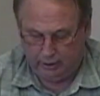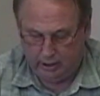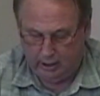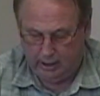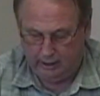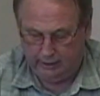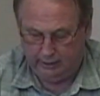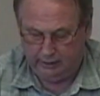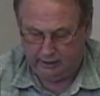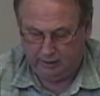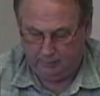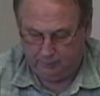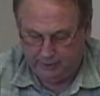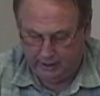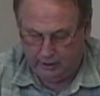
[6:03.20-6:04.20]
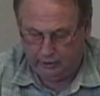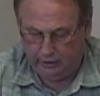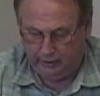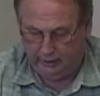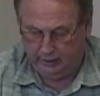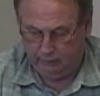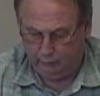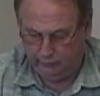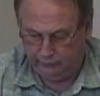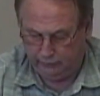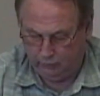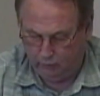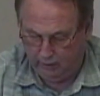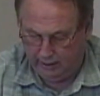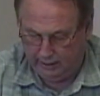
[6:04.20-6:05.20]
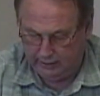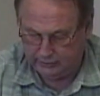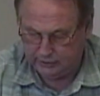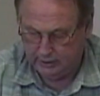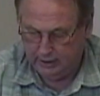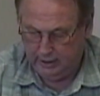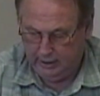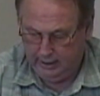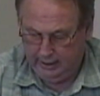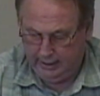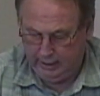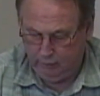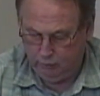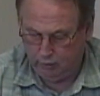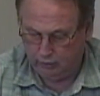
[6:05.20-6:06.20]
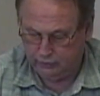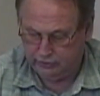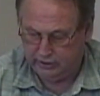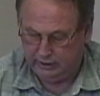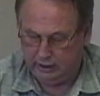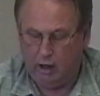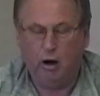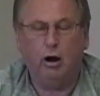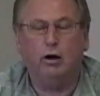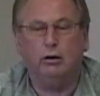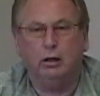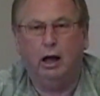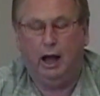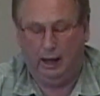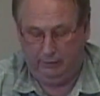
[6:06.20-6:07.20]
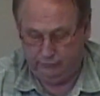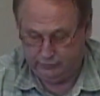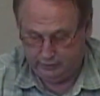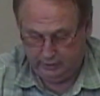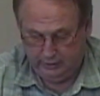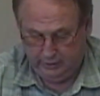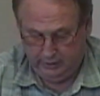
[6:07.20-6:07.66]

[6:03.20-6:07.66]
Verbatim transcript: God and comparing it with the ways he works in our lives.